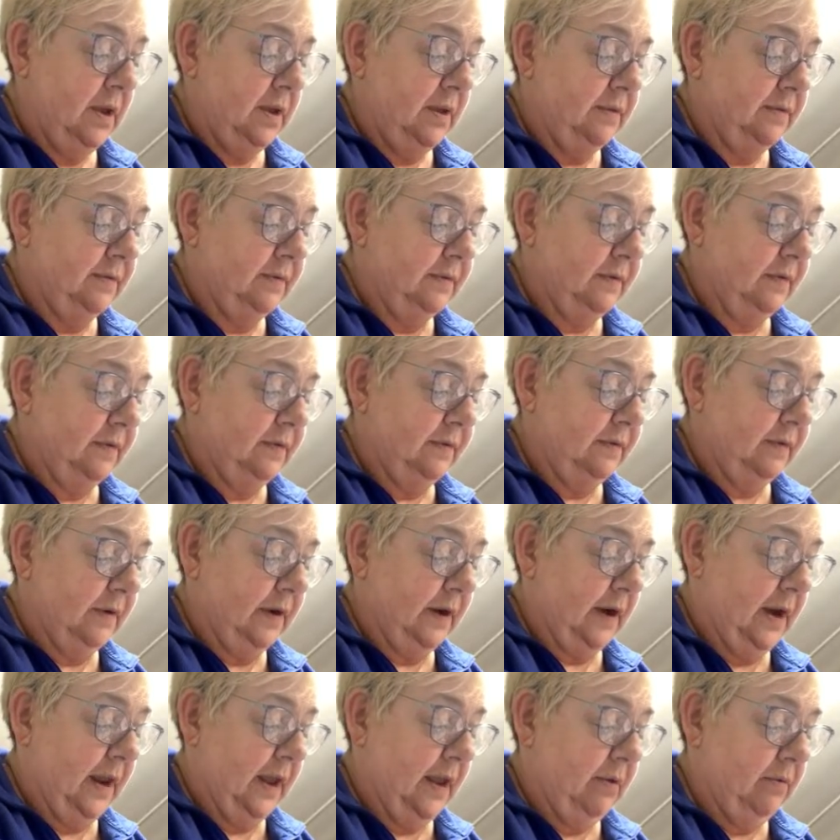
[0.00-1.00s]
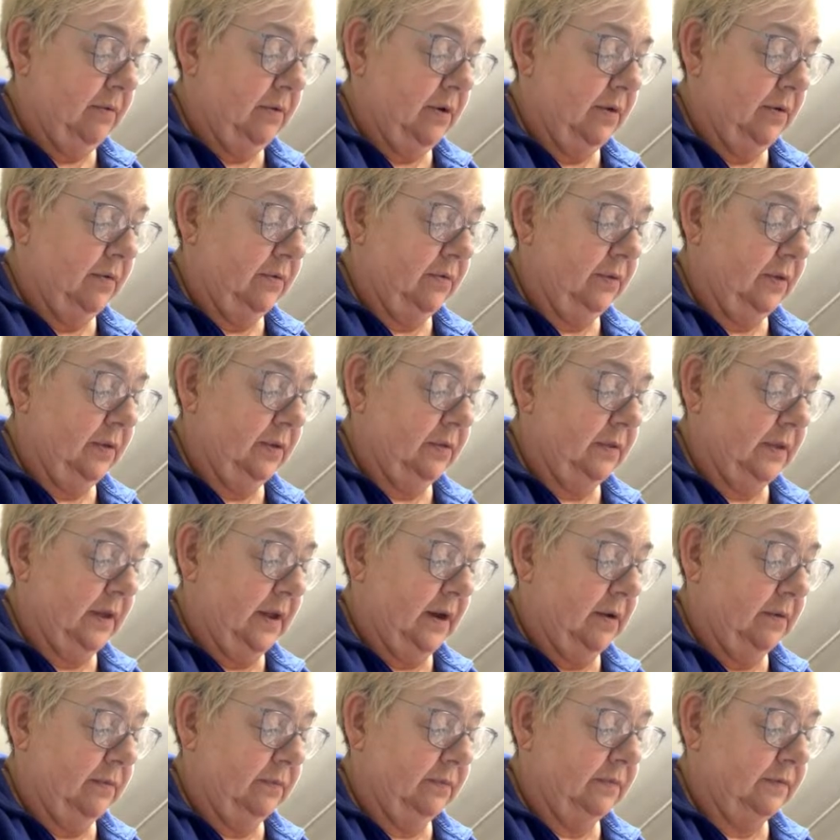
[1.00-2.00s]
And since I now know that
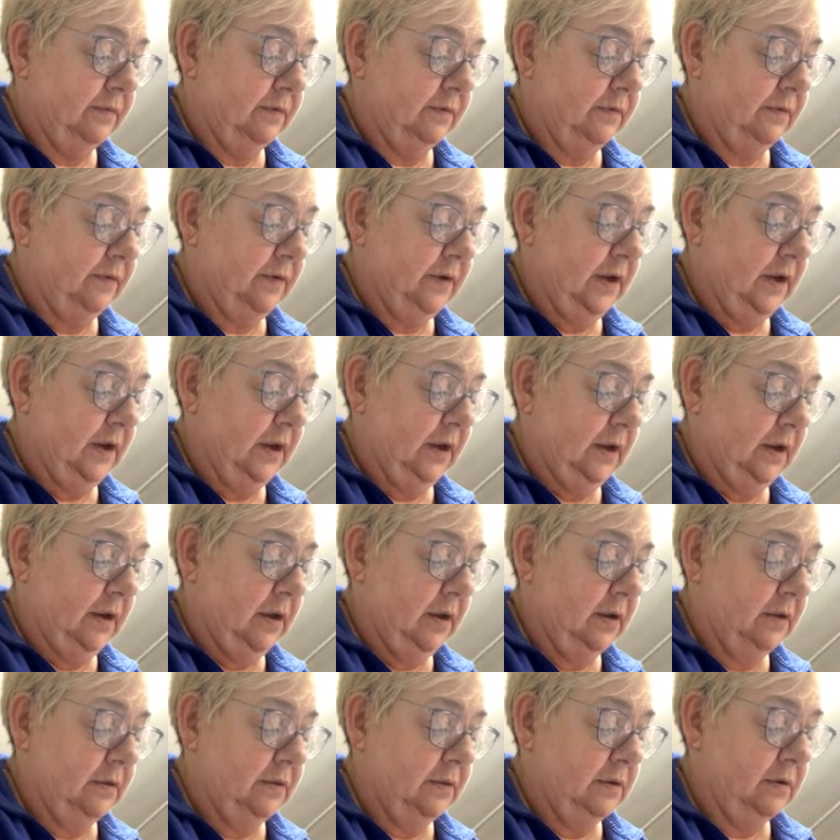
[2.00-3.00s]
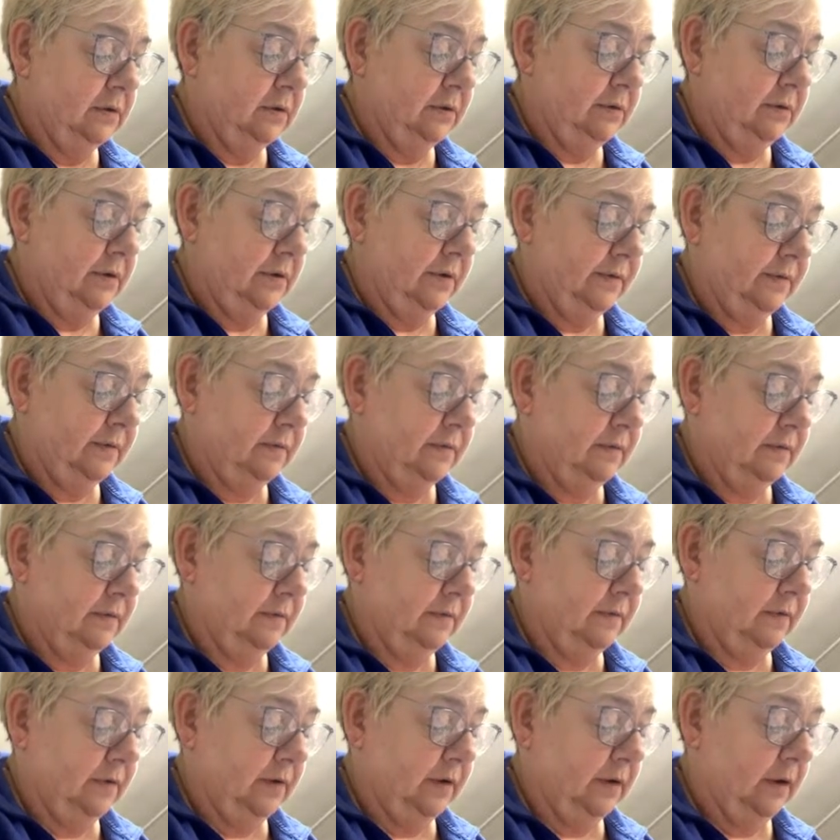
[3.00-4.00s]
they don't stick, the glue doesn't
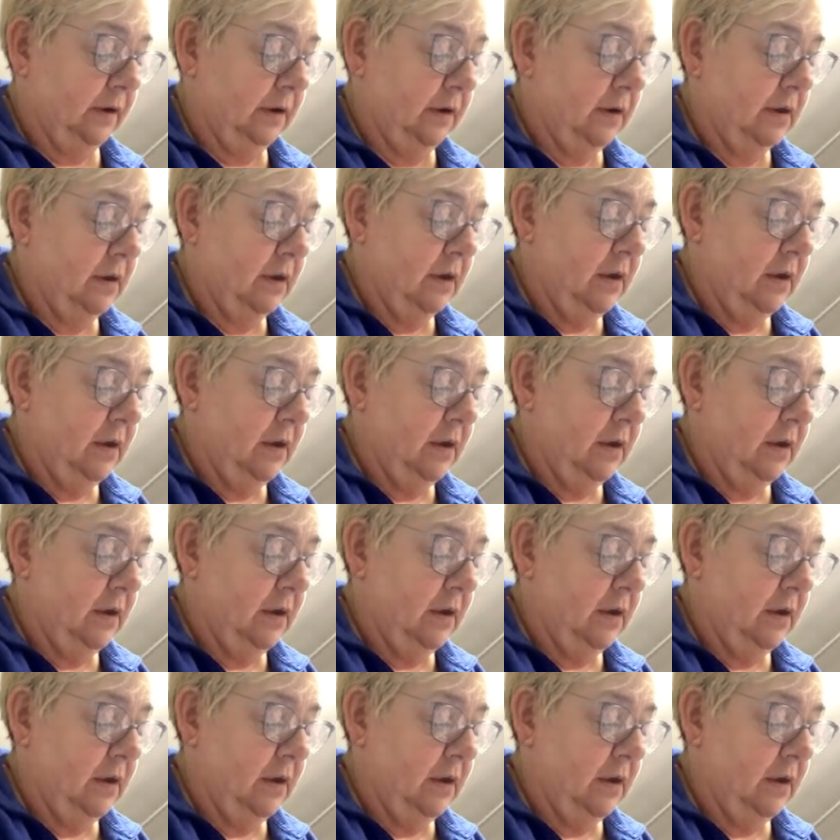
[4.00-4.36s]
stick,